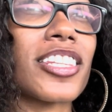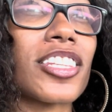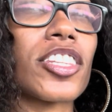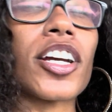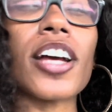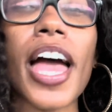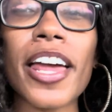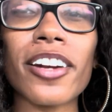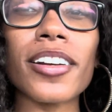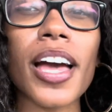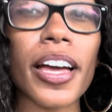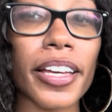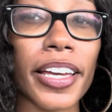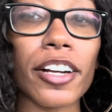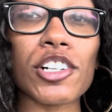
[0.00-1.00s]
the
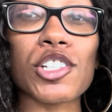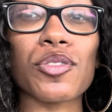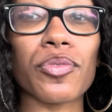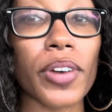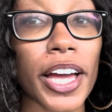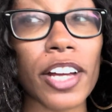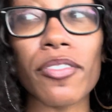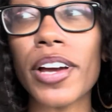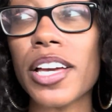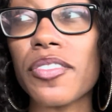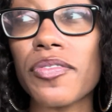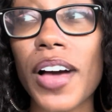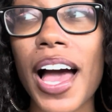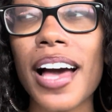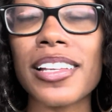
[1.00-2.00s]
internet here is very, very
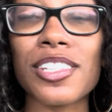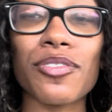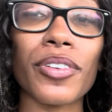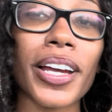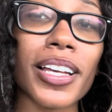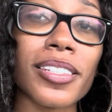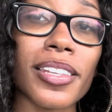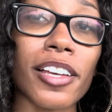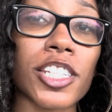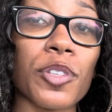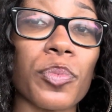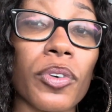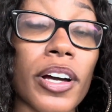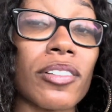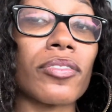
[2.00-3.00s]
fast, very
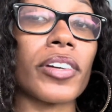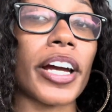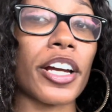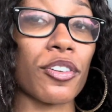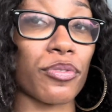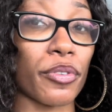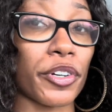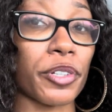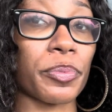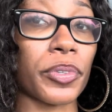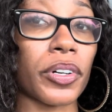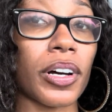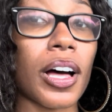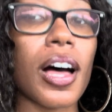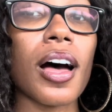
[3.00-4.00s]
accessible, and very
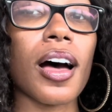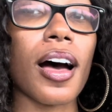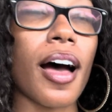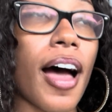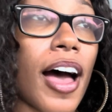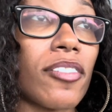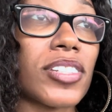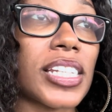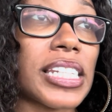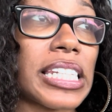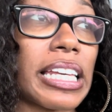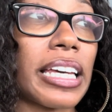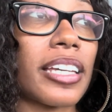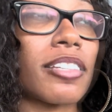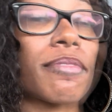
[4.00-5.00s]
affordable, I have to
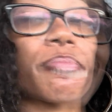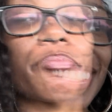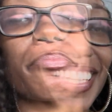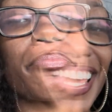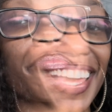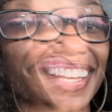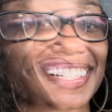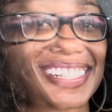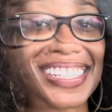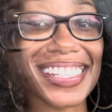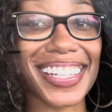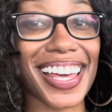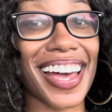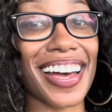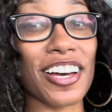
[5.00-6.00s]
say. And
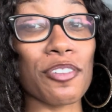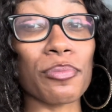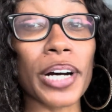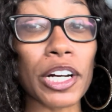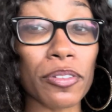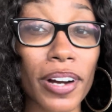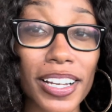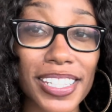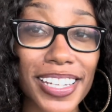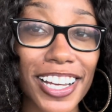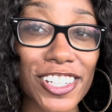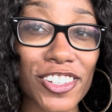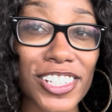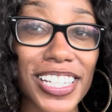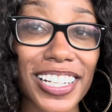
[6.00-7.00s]
yeah, my work
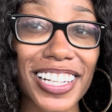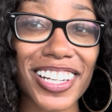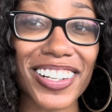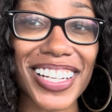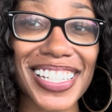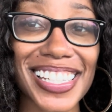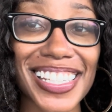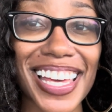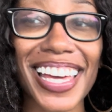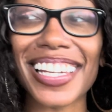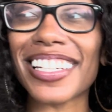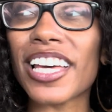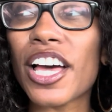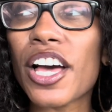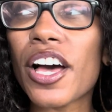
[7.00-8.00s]
schedule is a little
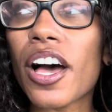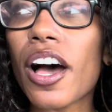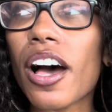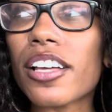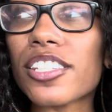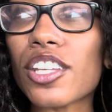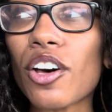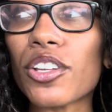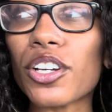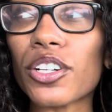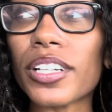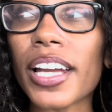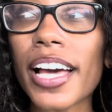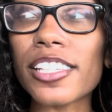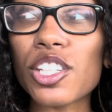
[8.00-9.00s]
insane. So the
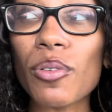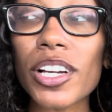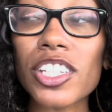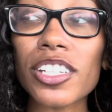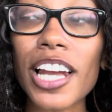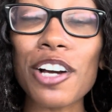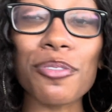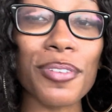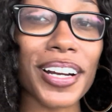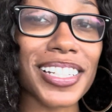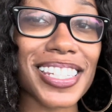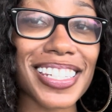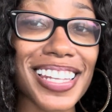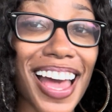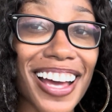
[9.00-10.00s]
next question I wanted
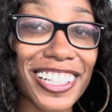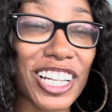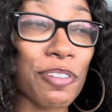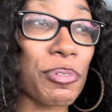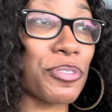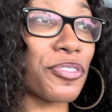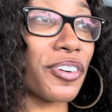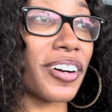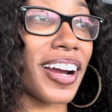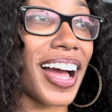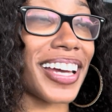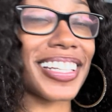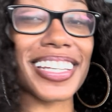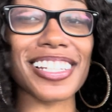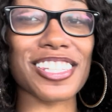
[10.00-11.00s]
to tackle before
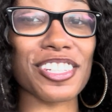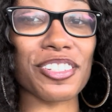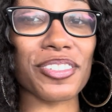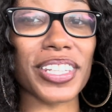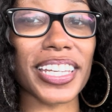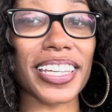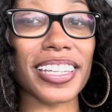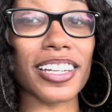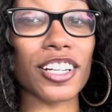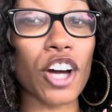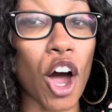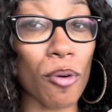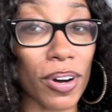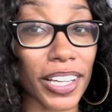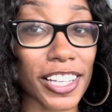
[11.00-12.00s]
I get to the
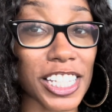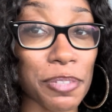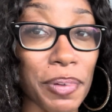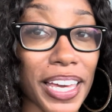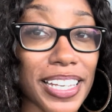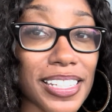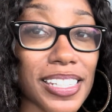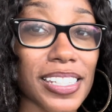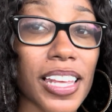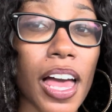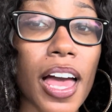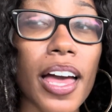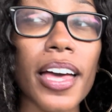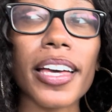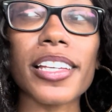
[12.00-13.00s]
co-working space
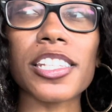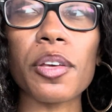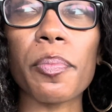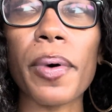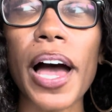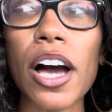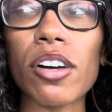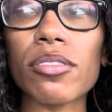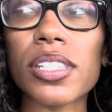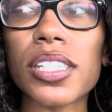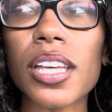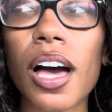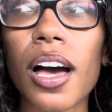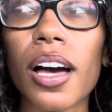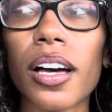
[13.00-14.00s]
is about
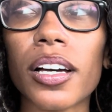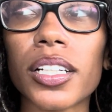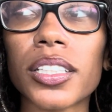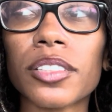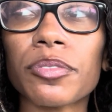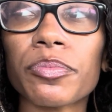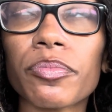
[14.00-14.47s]
the